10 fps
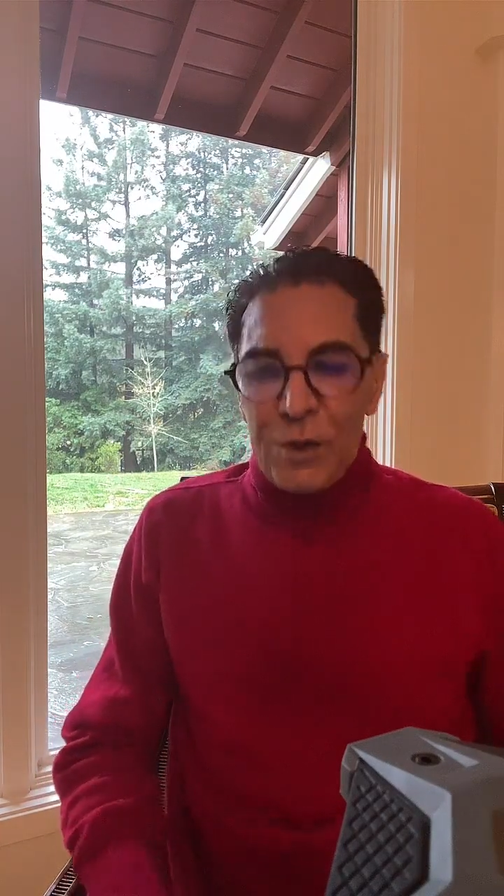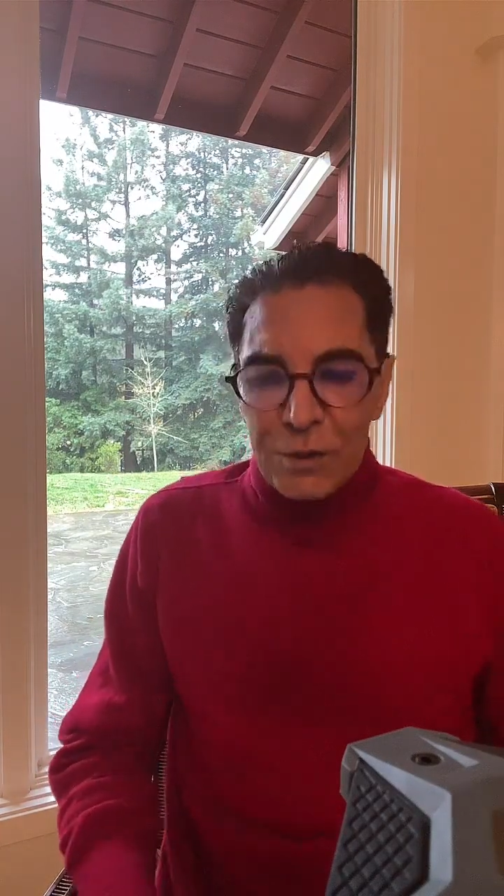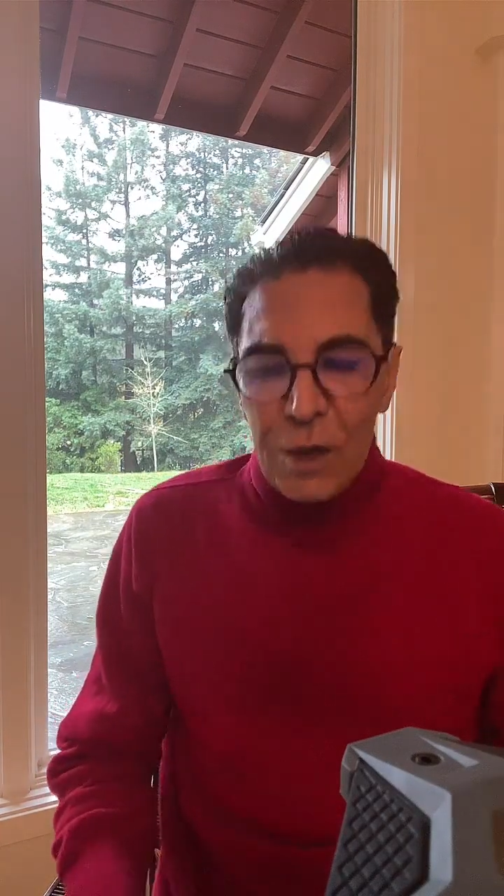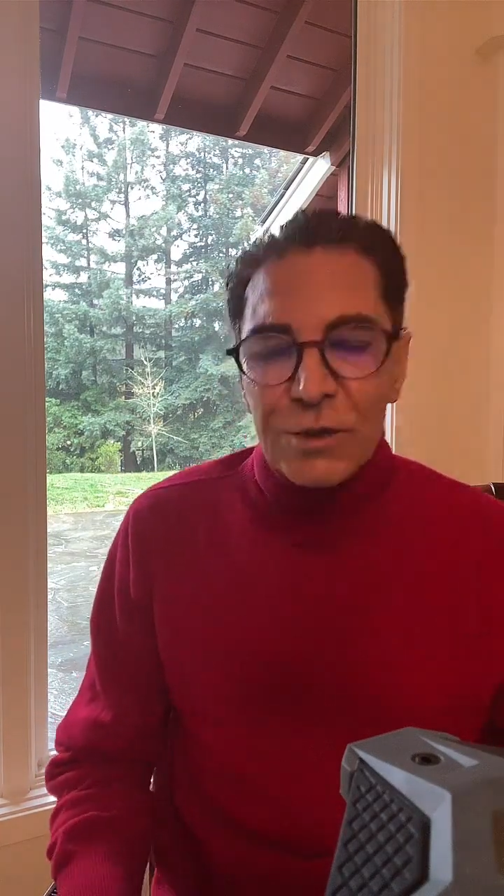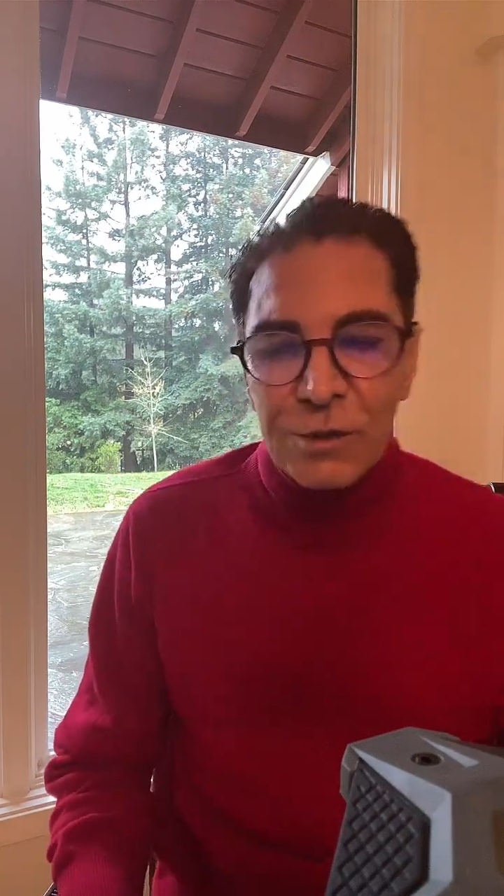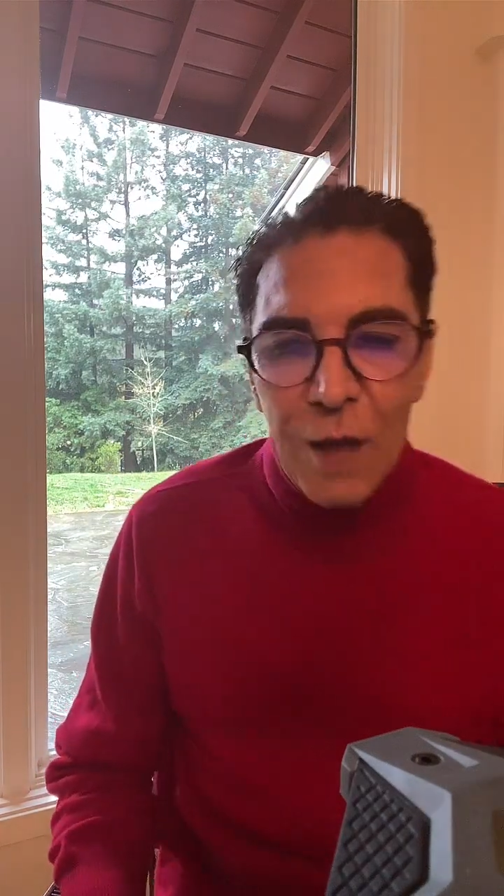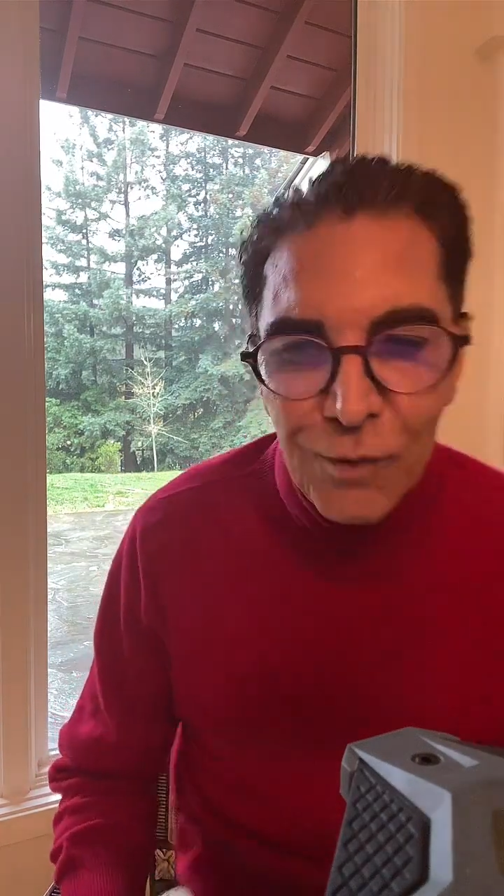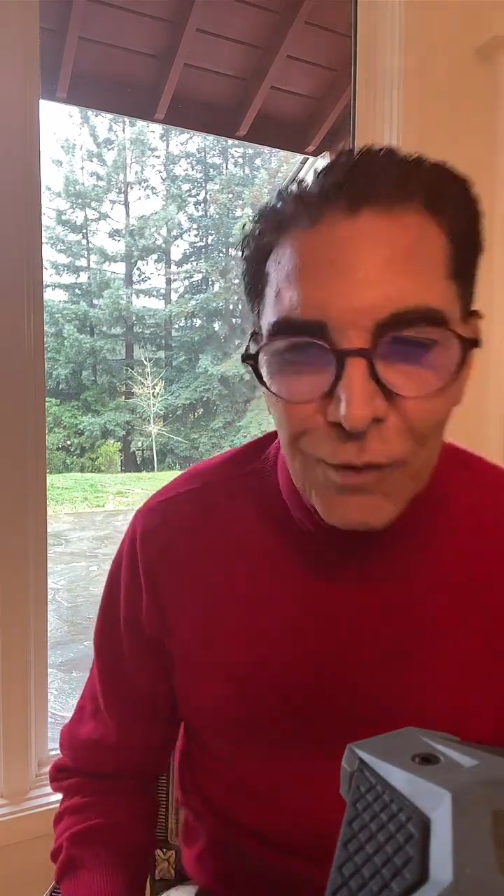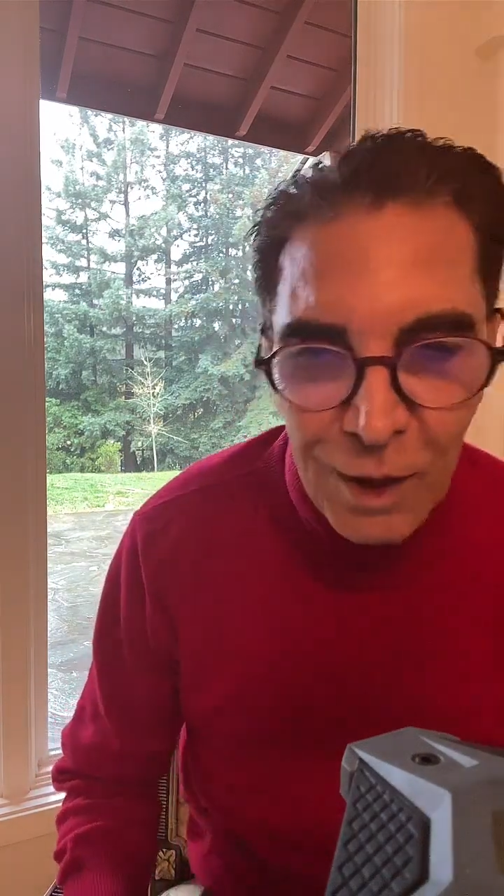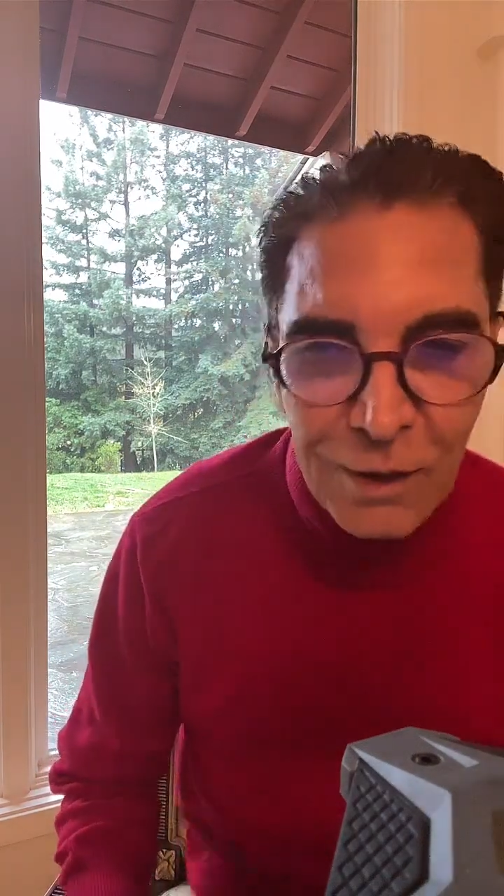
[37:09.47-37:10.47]
These are
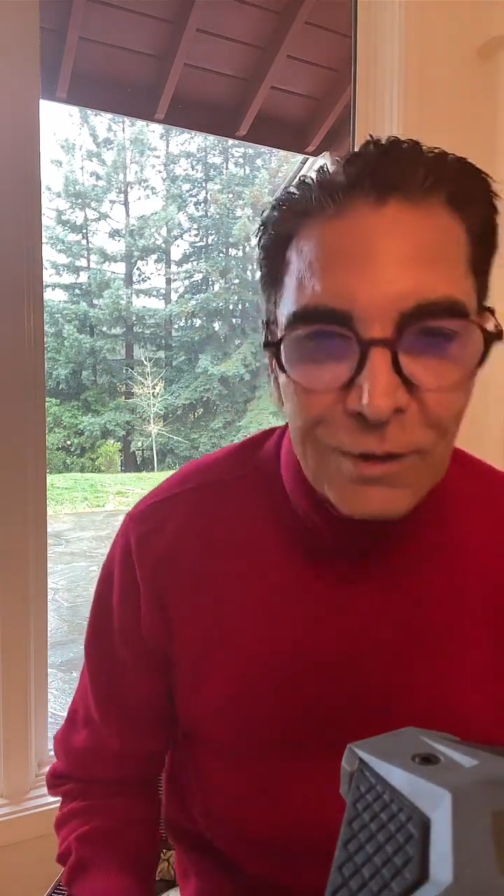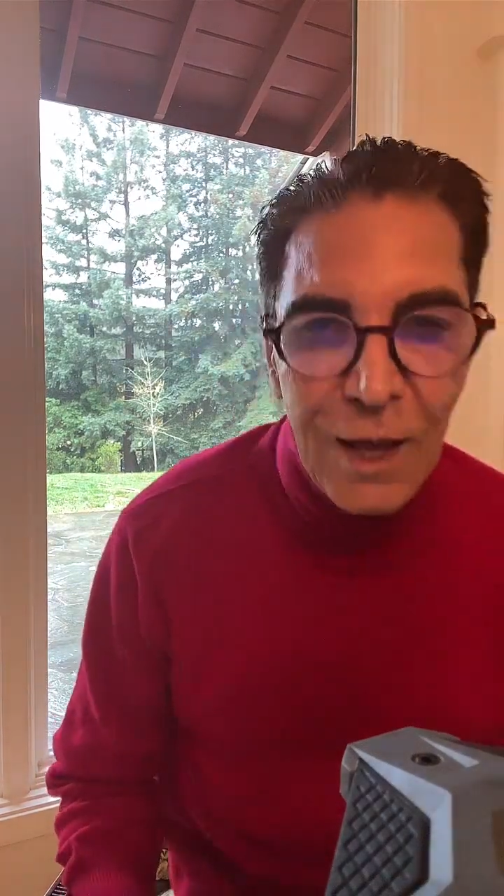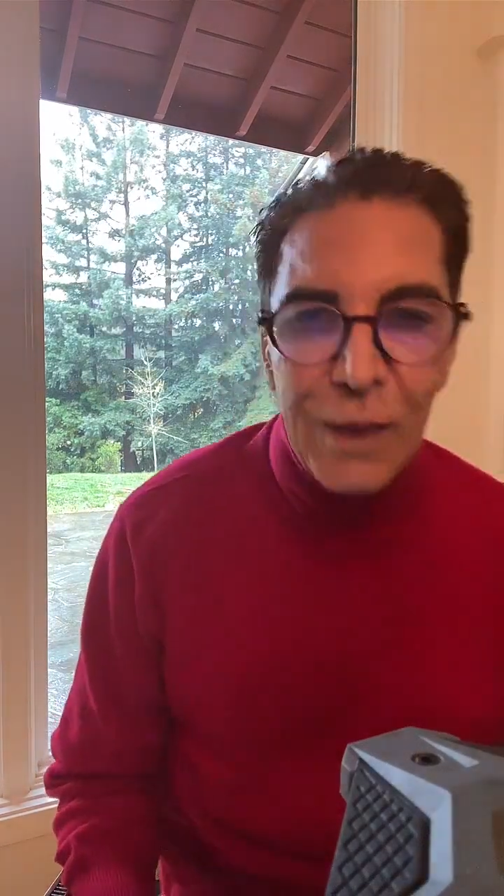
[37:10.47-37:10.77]
some tests